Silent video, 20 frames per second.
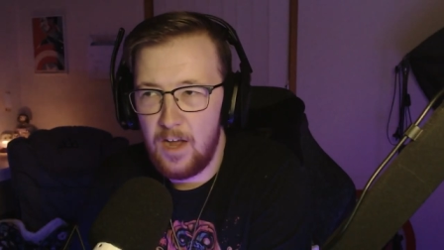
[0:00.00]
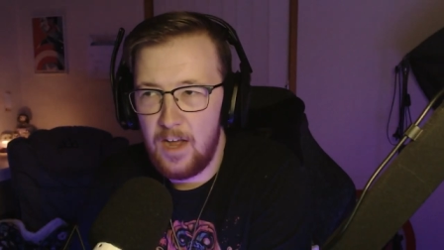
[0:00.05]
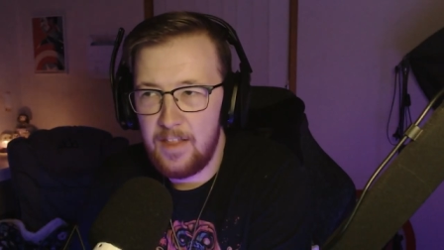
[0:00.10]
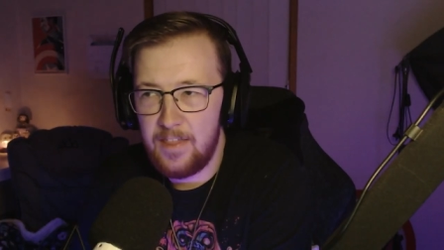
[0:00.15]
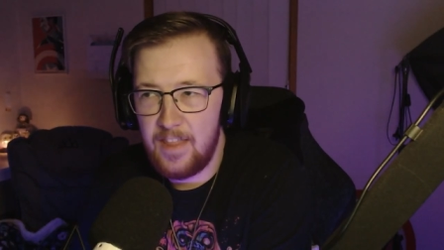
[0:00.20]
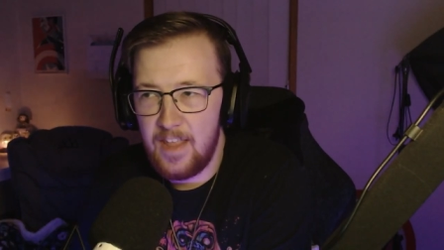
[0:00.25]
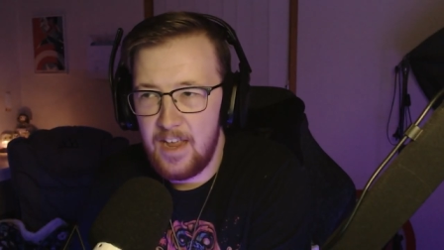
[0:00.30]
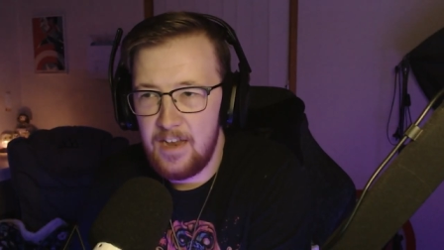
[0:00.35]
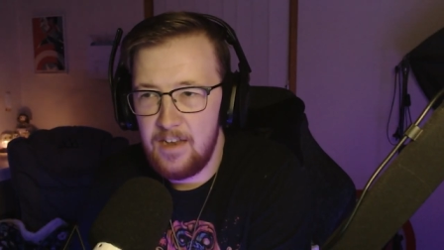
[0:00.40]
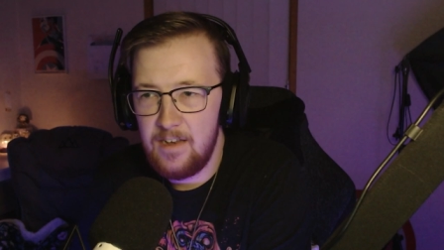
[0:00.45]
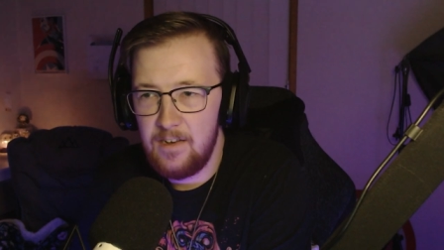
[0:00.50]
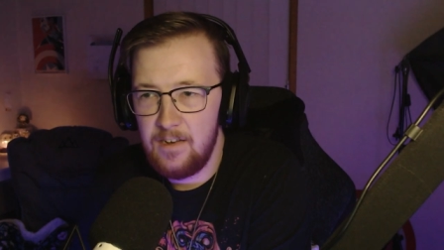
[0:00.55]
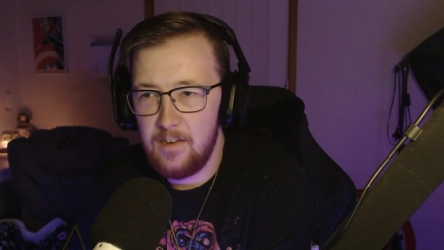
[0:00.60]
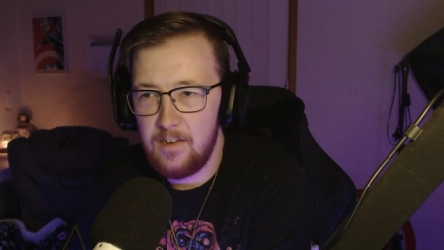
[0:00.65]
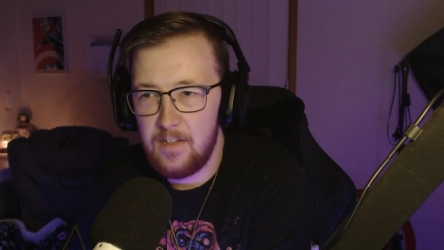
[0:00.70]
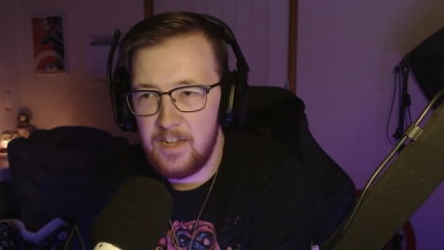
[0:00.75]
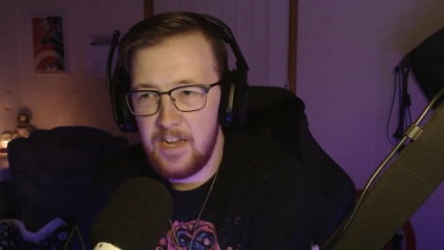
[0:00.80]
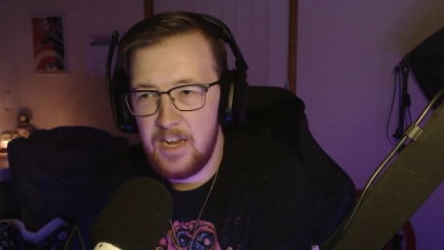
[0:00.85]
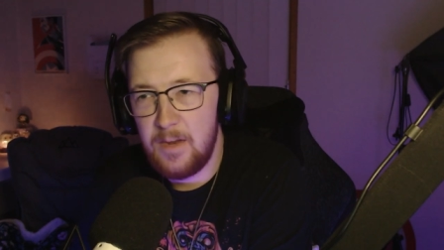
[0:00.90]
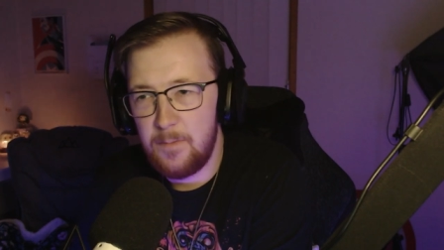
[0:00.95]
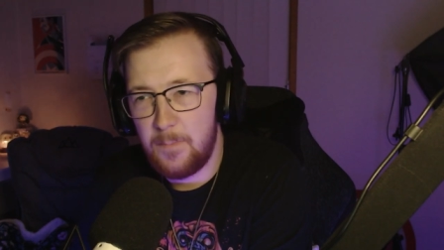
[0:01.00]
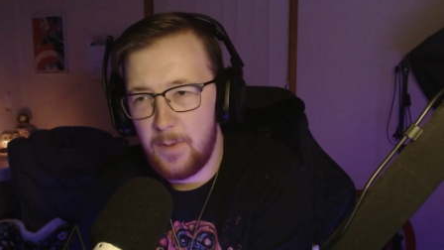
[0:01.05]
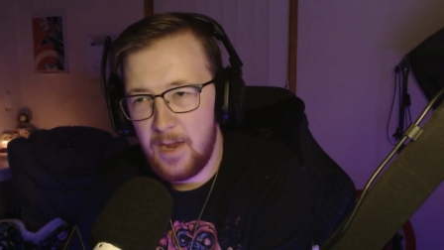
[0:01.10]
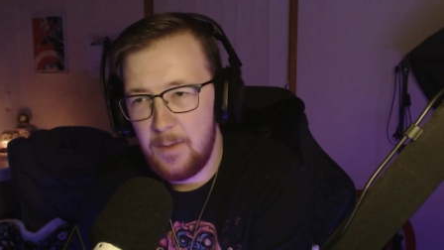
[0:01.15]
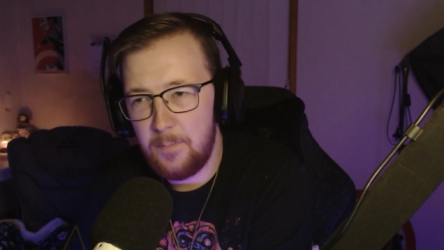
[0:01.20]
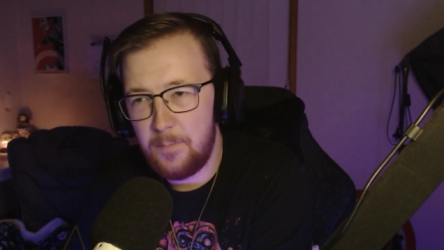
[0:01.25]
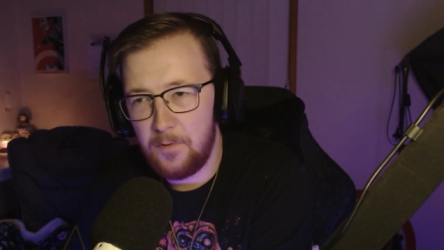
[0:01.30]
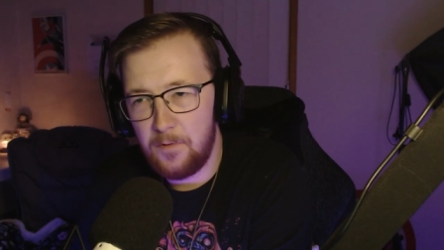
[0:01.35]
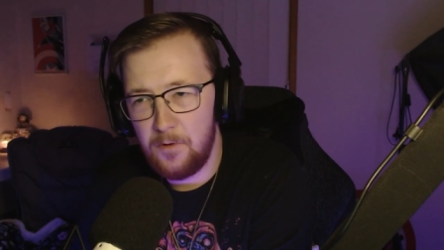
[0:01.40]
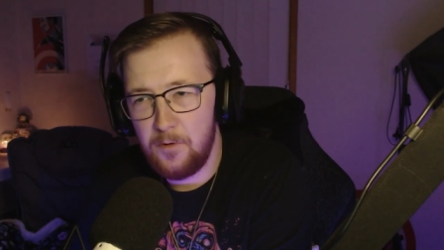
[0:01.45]
are then the
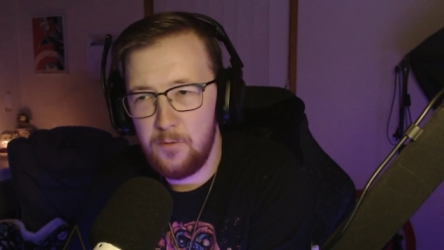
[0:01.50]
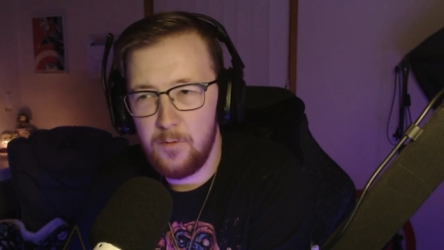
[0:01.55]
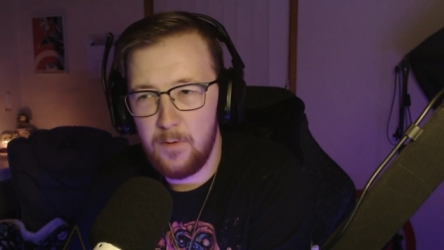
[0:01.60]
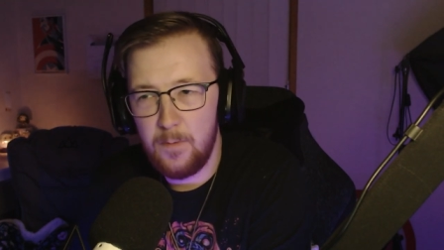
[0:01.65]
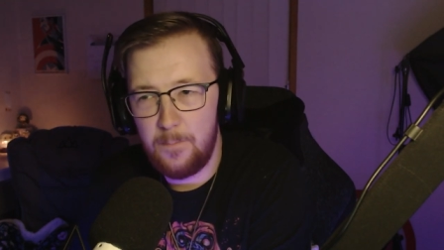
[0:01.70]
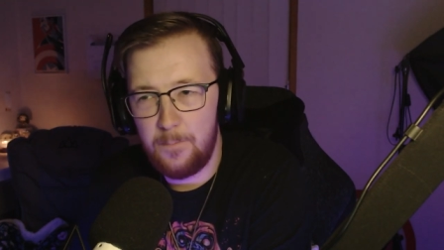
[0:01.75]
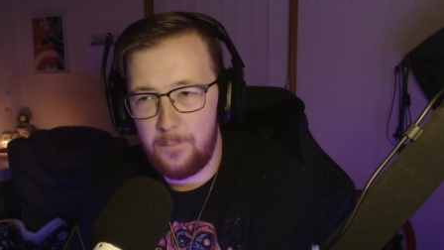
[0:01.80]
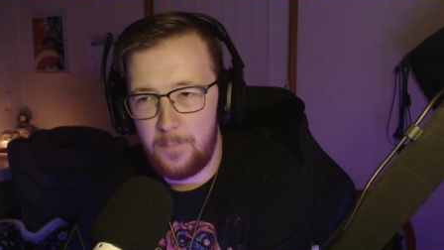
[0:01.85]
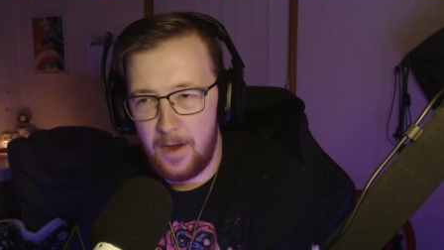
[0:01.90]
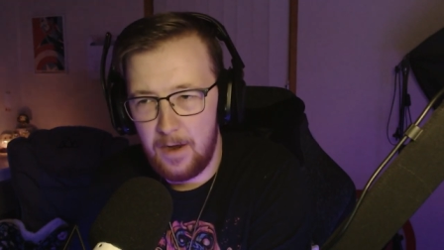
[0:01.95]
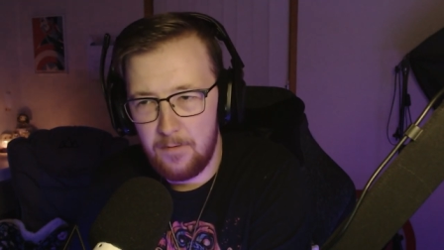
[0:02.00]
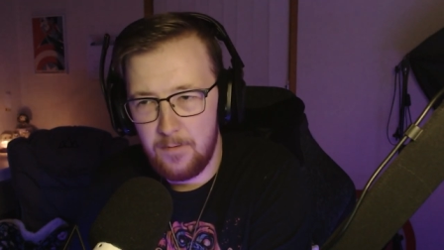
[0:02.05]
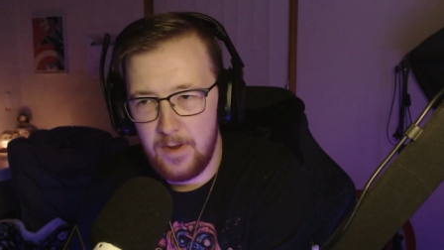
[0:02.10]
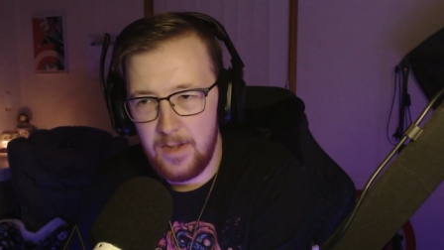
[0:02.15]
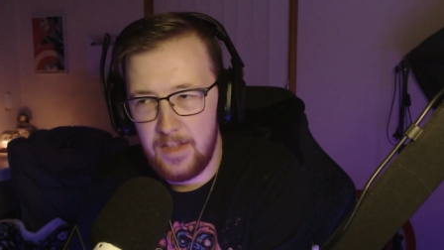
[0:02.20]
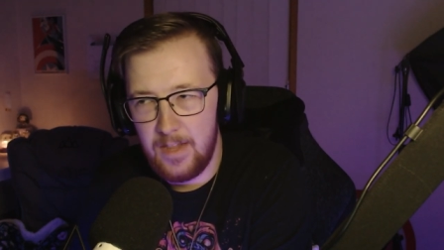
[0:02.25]
people who were buried